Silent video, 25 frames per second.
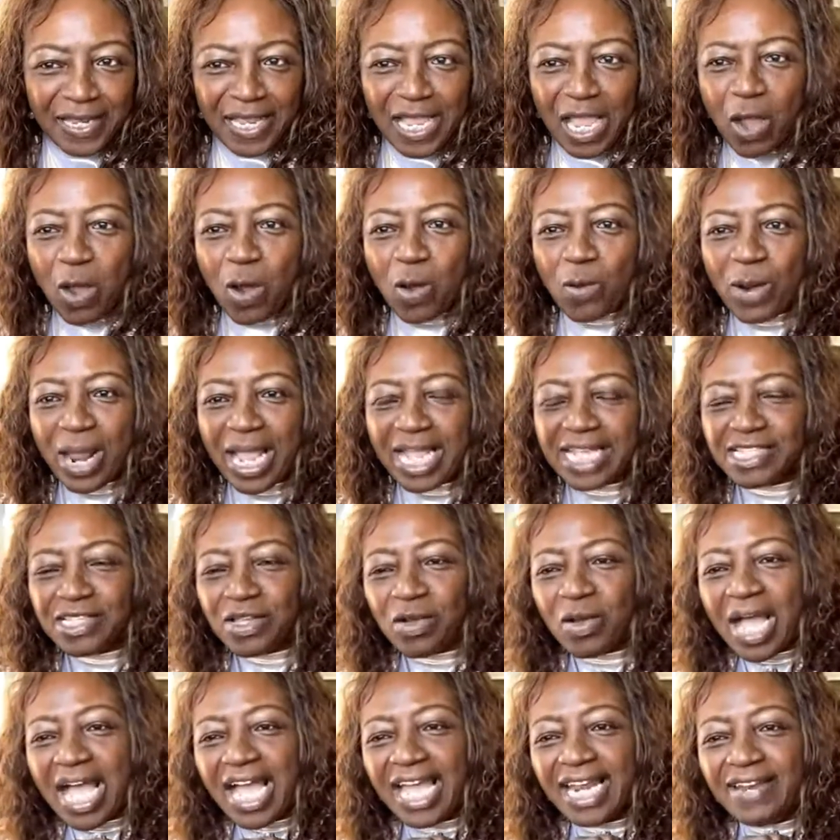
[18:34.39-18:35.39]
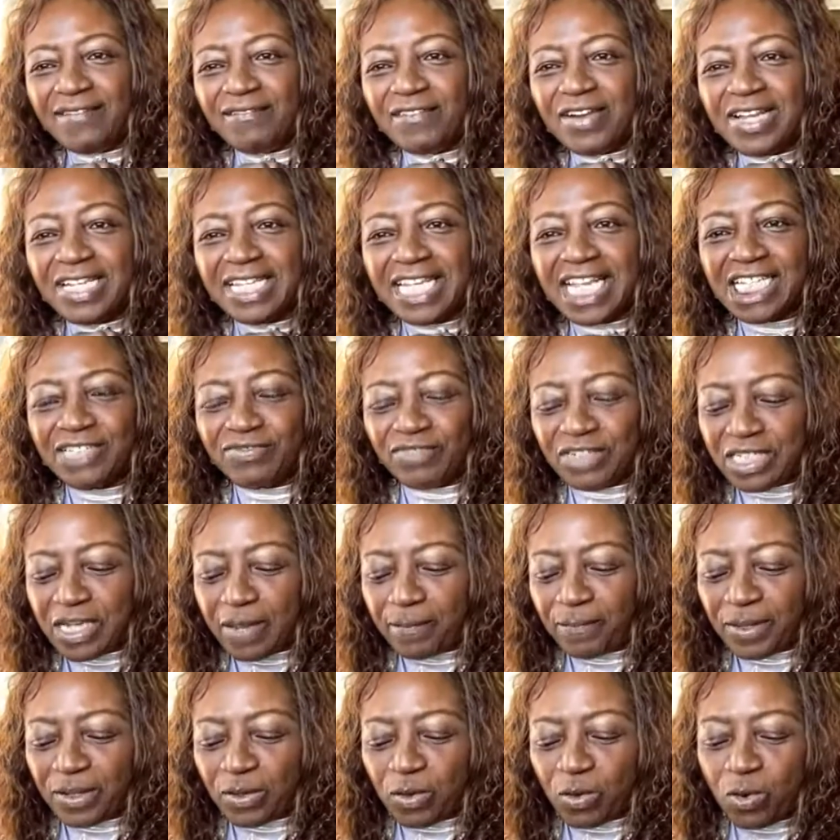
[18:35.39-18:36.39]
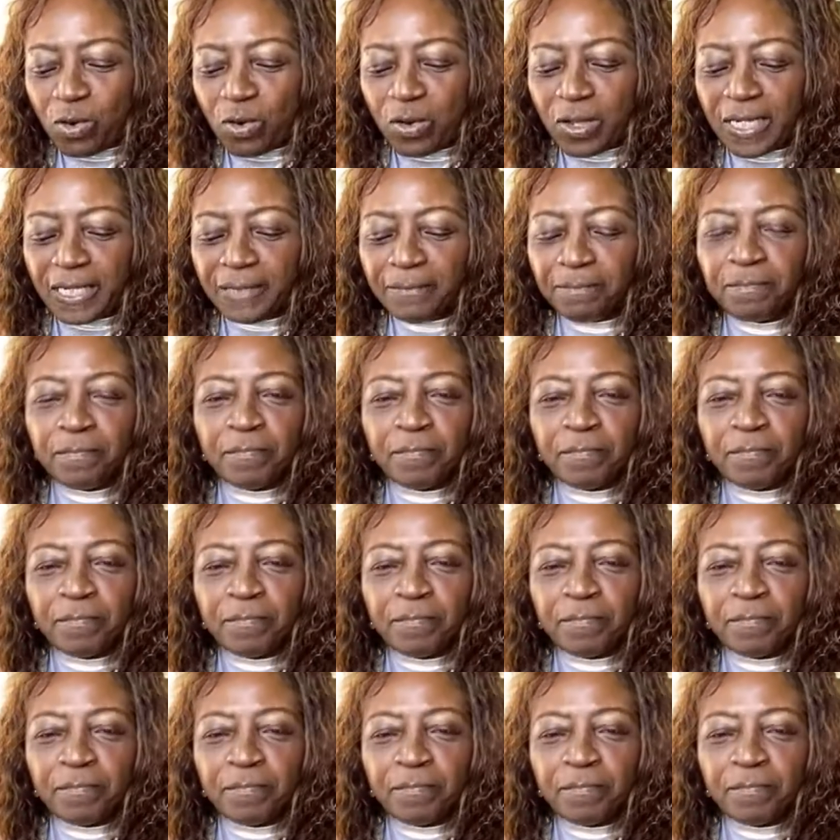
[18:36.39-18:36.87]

All right. So hi, Laverne. Thanks for jumping on.